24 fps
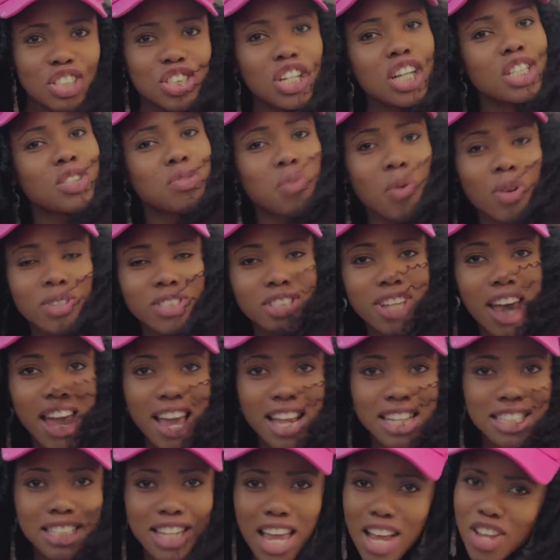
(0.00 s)
Just one
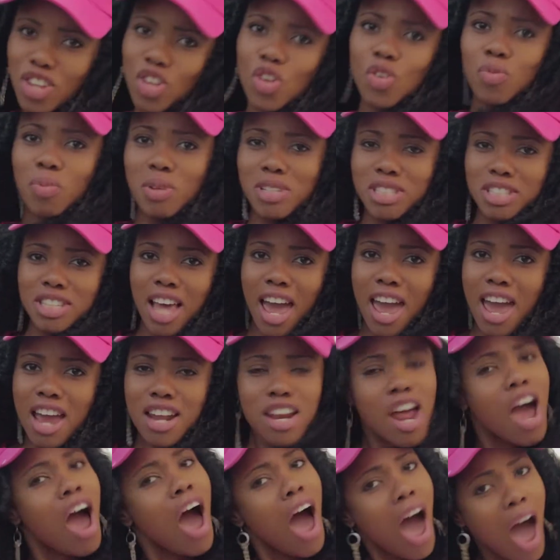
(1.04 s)
taste, and you'll be
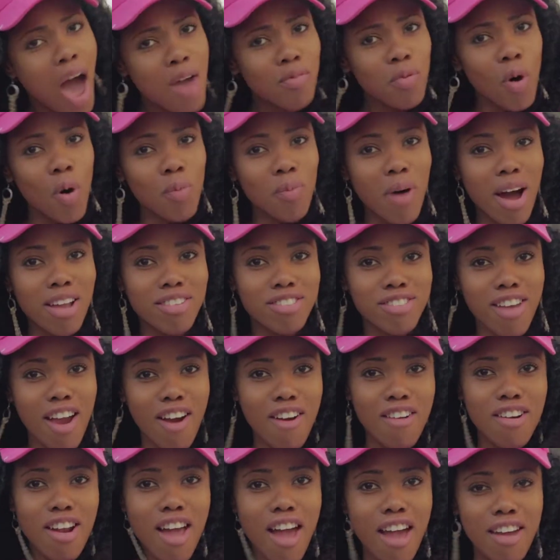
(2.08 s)
saying, I want my
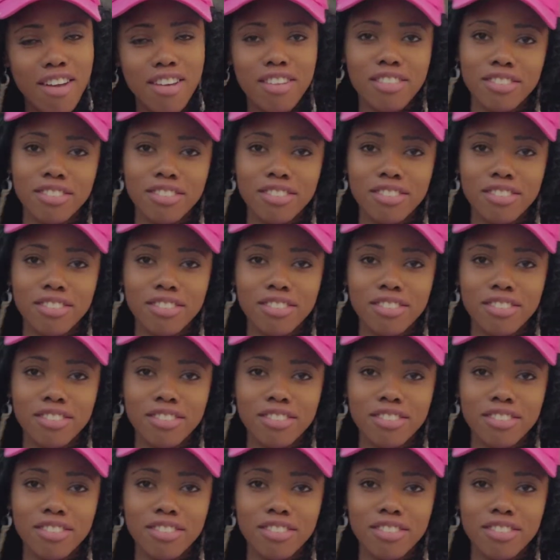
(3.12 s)
derelay.